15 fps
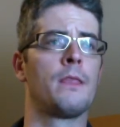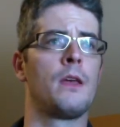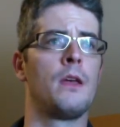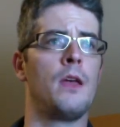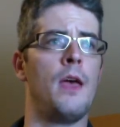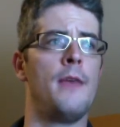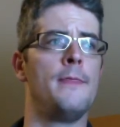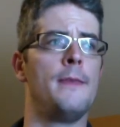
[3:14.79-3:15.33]

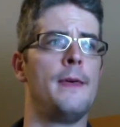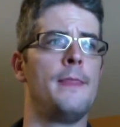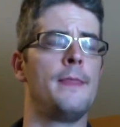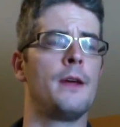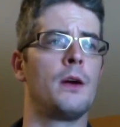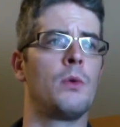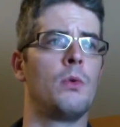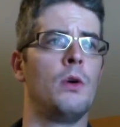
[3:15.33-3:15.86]
and then
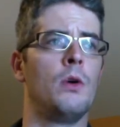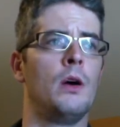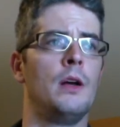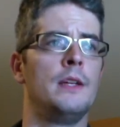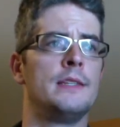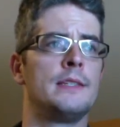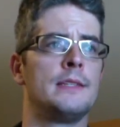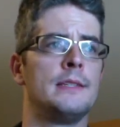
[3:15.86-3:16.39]
there
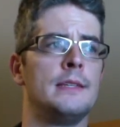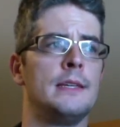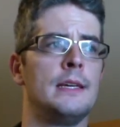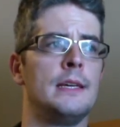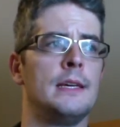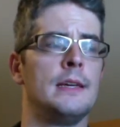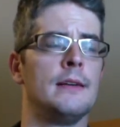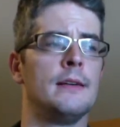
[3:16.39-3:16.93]
was
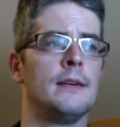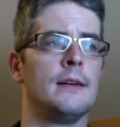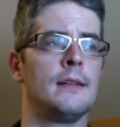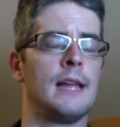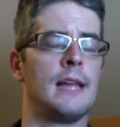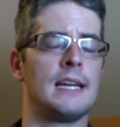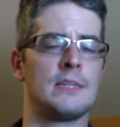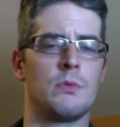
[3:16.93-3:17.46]
the uh,
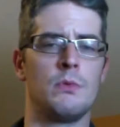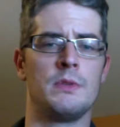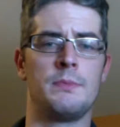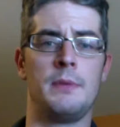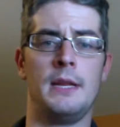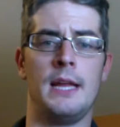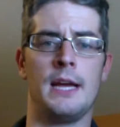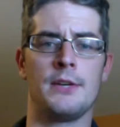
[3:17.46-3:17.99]
last one was
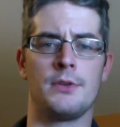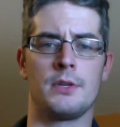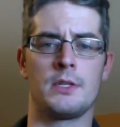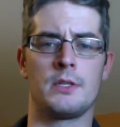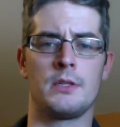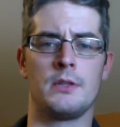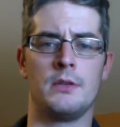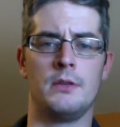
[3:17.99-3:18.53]

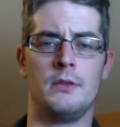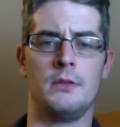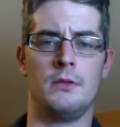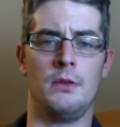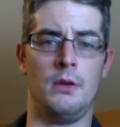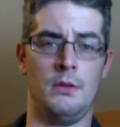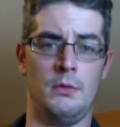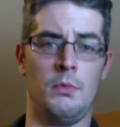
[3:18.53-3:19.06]
pediatrics
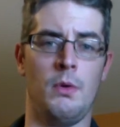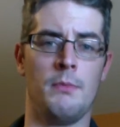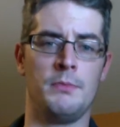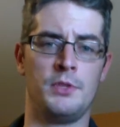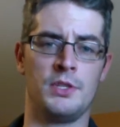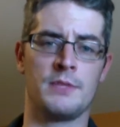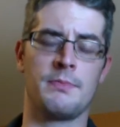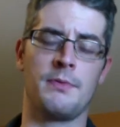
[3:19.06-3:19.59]
the, the one
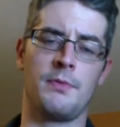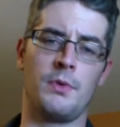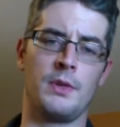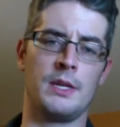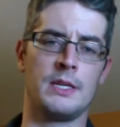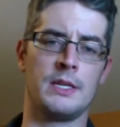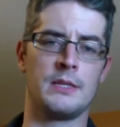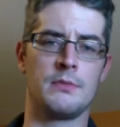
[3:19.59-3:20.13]
just before
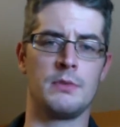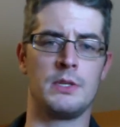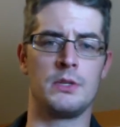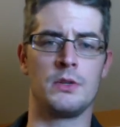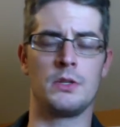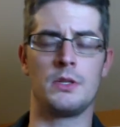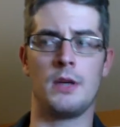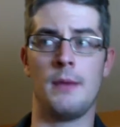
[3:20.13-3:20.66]
this
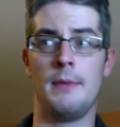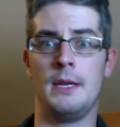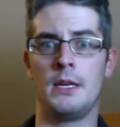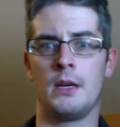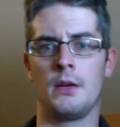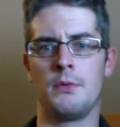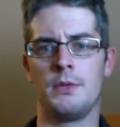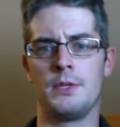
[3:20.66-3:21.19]
research. I'm
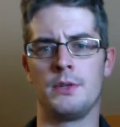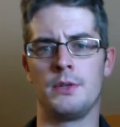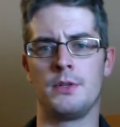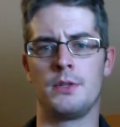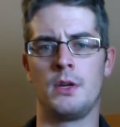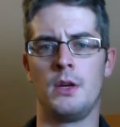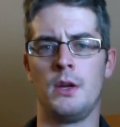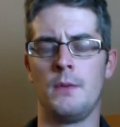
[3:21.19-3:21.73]
ending on research.
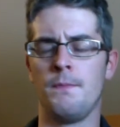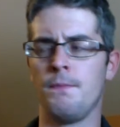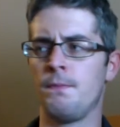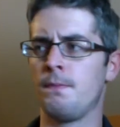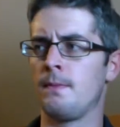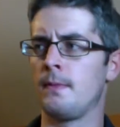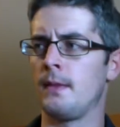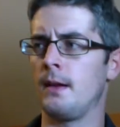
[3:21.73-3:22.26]

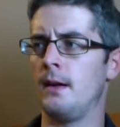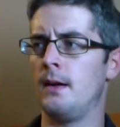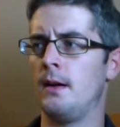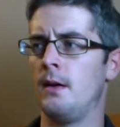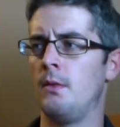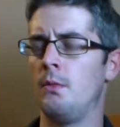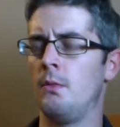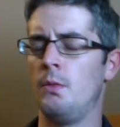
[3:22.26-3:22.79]
Uh,
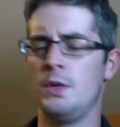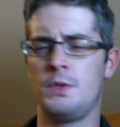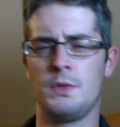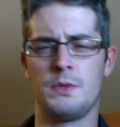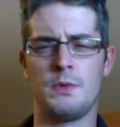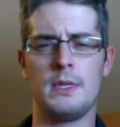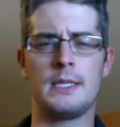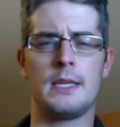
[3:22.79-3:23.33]
which was
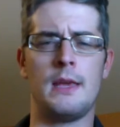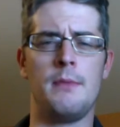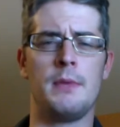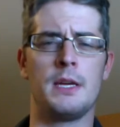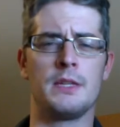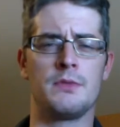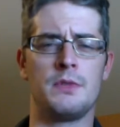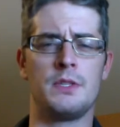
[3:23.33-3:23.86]
risky
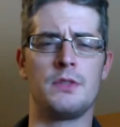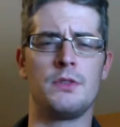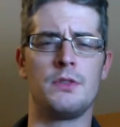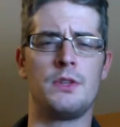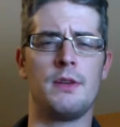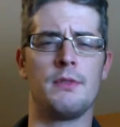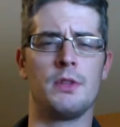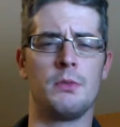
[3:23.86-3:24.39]
because research
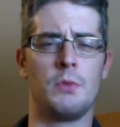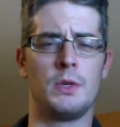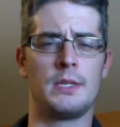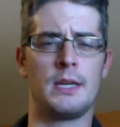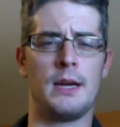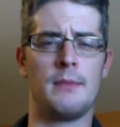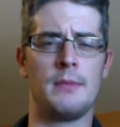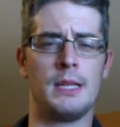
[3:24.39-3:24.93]
you have a little more
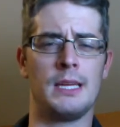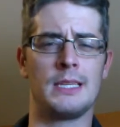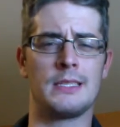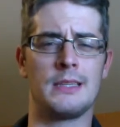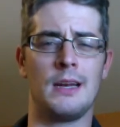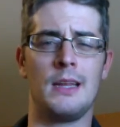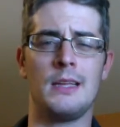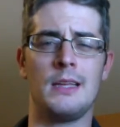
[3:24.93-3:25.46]
time to like
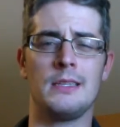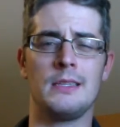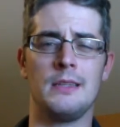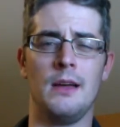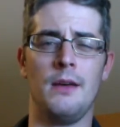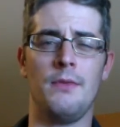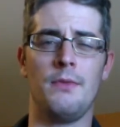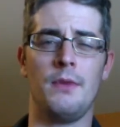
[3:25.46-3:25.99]
study and
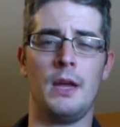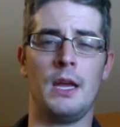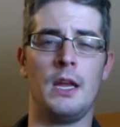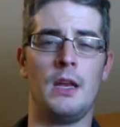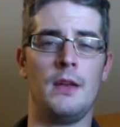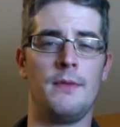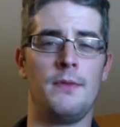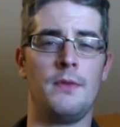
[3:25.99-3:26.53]
stuff
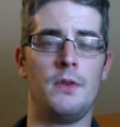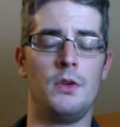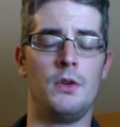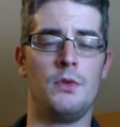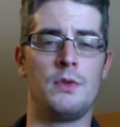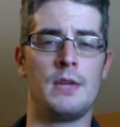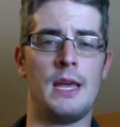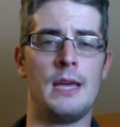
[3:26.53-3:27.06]
and if you
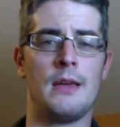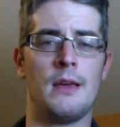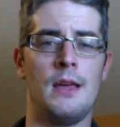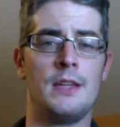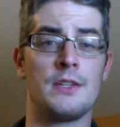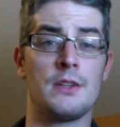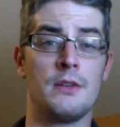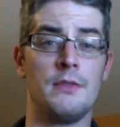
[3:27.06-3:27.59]
take
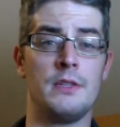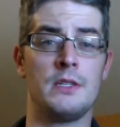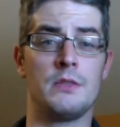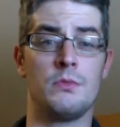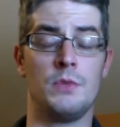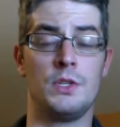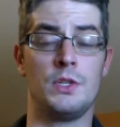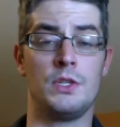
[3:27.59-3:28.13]
in service
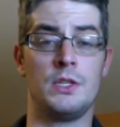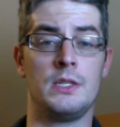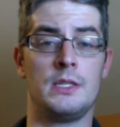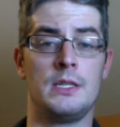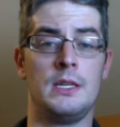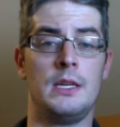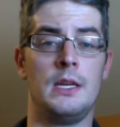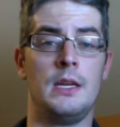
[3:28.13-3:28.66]
which is
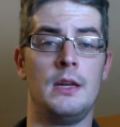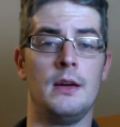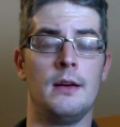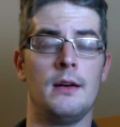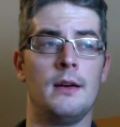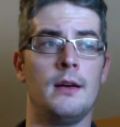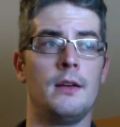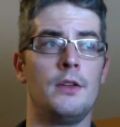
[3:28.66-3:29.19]
the
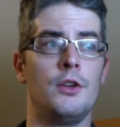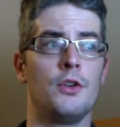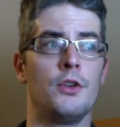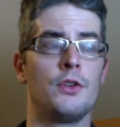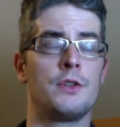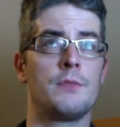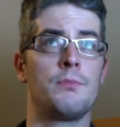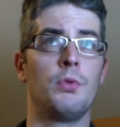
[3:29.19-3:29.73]
uh, your
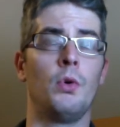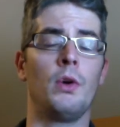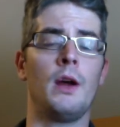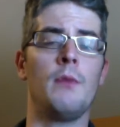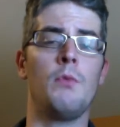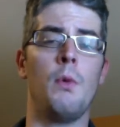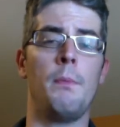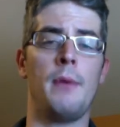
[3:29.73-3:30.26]

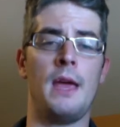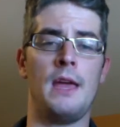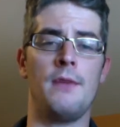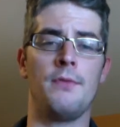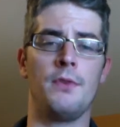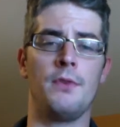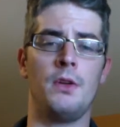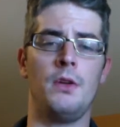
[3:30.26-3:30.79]
program will pay
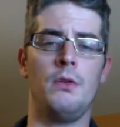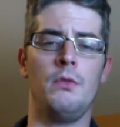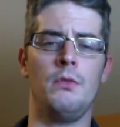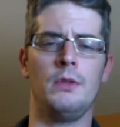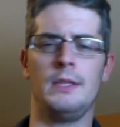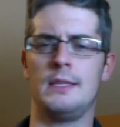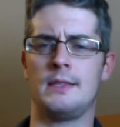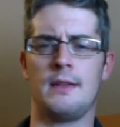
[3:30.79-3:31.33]
for you at
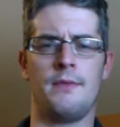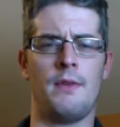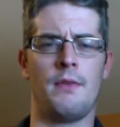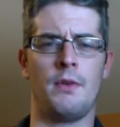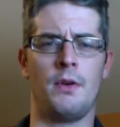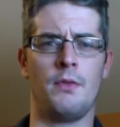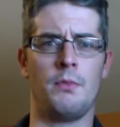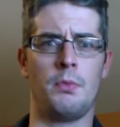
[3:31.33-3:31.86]
least i've never
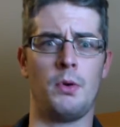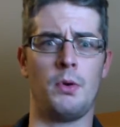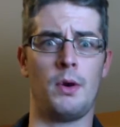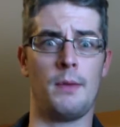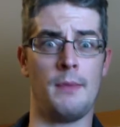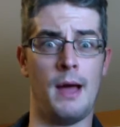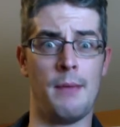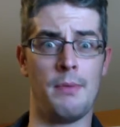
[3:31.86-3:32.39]
heard of a program
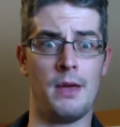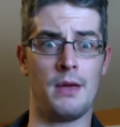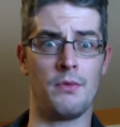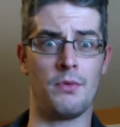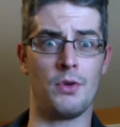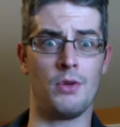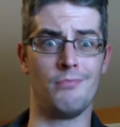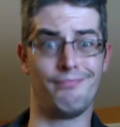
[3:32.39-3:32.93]
not paying
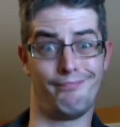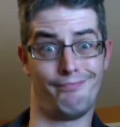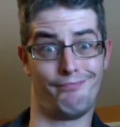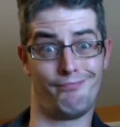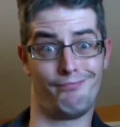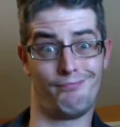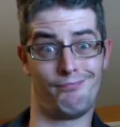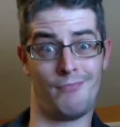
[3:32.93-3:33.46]
for you
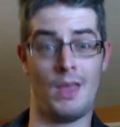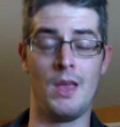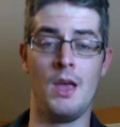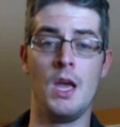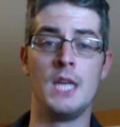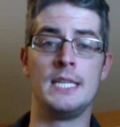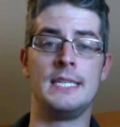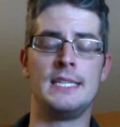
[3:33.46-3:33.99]

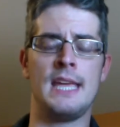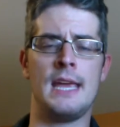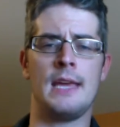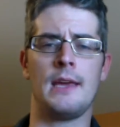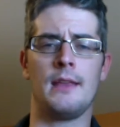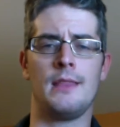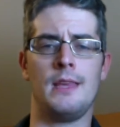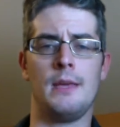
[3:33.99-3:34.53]
to
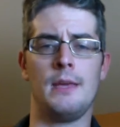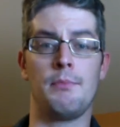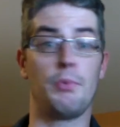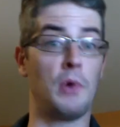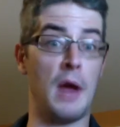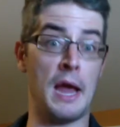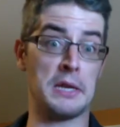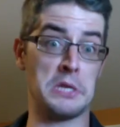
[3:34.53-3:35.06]
take the
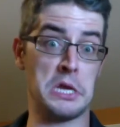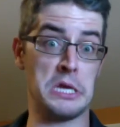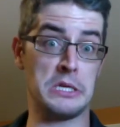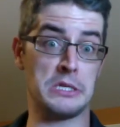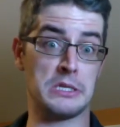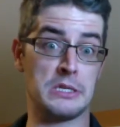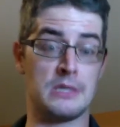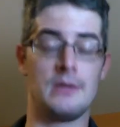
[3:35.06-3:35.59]

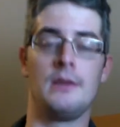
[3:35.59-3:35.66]
practice